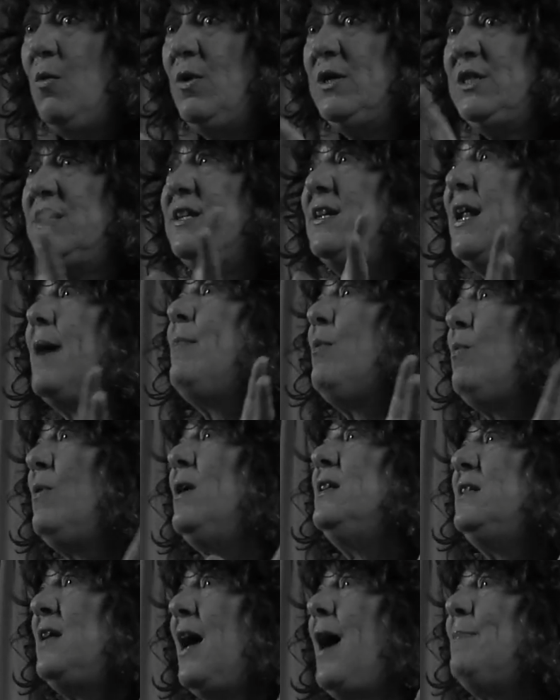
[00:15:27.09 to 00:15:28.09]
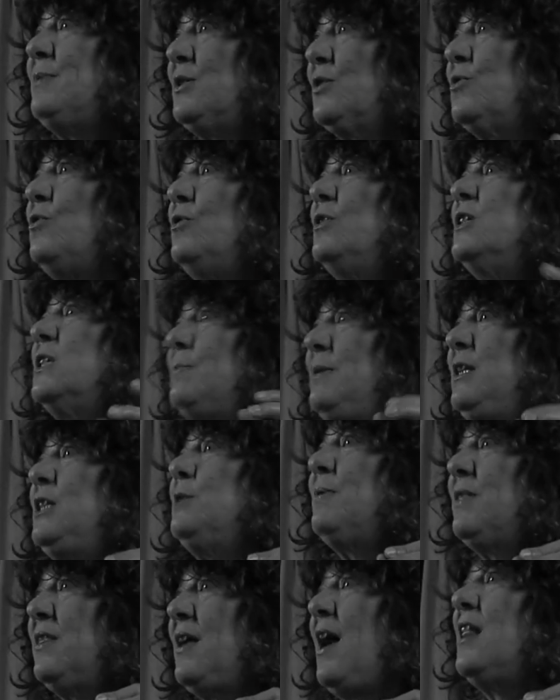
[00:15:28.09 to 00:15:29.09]
was the number one top school in
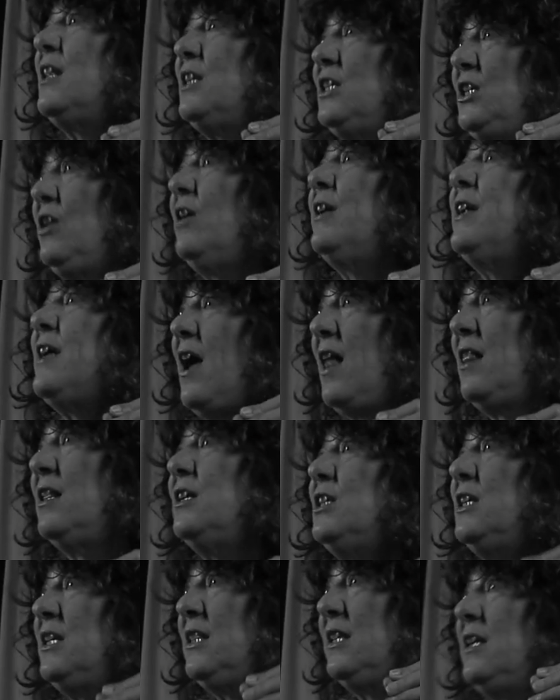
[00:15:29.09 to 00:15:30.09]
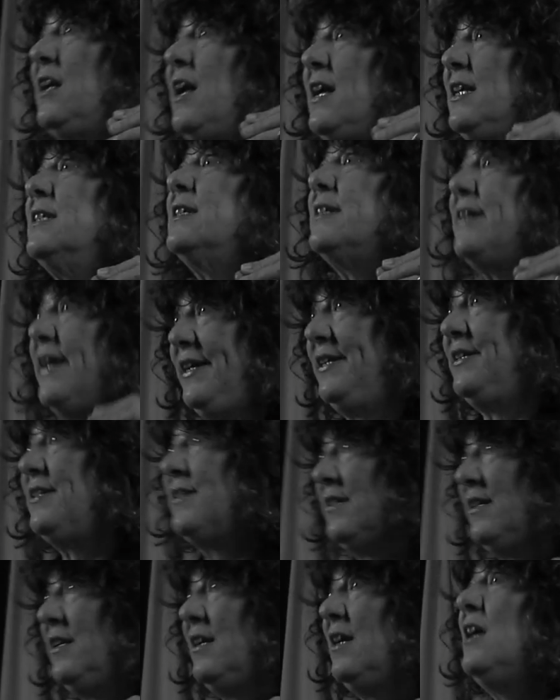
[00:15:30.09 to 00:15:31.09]
speech pathology audiology in the United
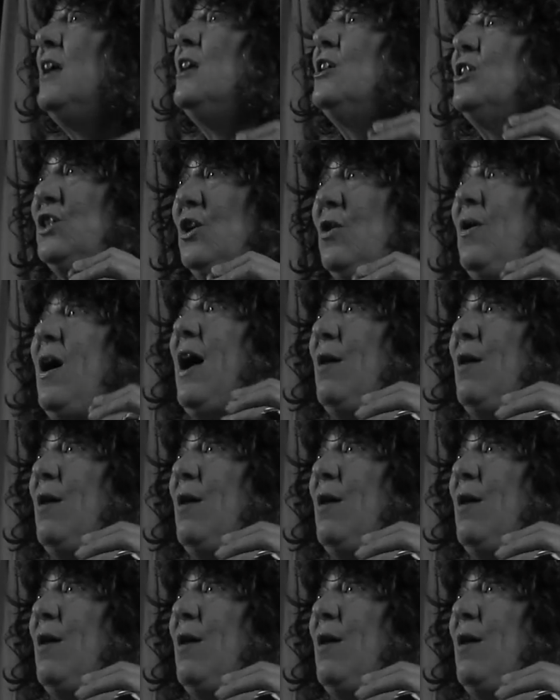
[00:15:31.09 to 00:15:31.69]
States. So